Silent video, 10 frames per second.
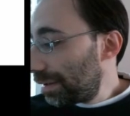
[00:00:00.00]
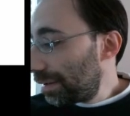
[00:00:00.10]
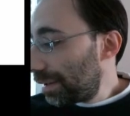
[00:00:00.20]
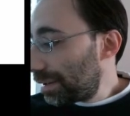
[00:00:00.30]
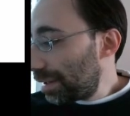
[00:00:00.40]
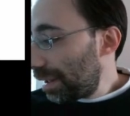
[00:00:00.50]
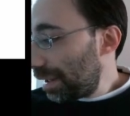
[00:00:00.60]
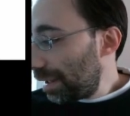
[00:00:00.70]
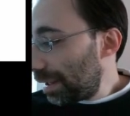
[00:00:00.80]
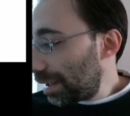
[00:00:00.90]
That's
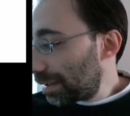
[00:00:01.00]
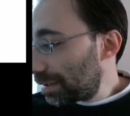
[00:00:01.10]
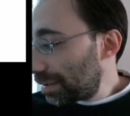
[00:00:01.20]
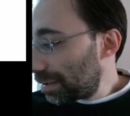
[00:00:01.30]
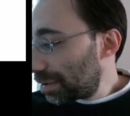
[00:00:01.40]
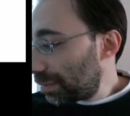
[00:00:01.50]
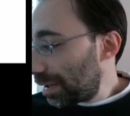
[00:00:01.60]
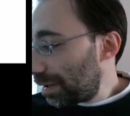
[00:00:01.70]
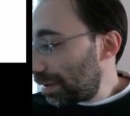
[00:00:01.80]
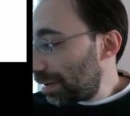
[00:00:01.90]
ax
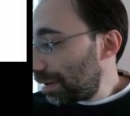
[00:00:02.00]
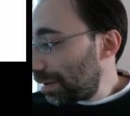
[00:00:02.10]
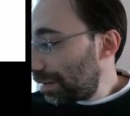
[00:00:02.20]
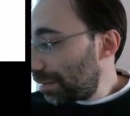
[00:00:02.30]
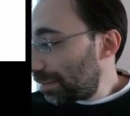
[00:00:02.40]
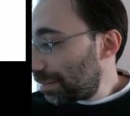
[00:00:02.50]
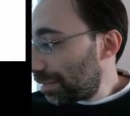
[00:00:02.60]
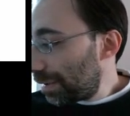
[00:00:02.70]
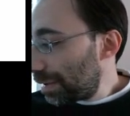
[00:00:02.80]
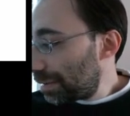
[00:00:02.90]
squared
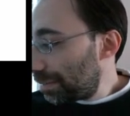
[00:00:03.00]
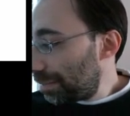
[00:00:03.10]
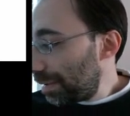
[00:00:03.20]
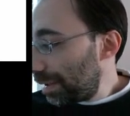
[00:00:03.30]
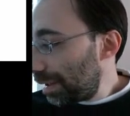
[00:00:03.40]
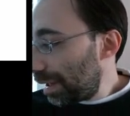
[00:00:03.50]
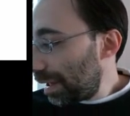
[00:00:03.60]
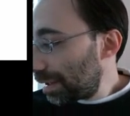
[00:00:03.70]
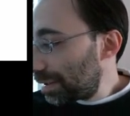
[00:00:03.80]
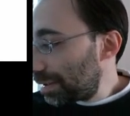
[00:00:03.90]
plus
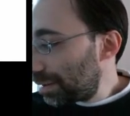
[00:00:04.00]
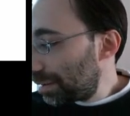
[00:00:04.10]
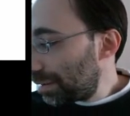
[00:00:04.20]
bx.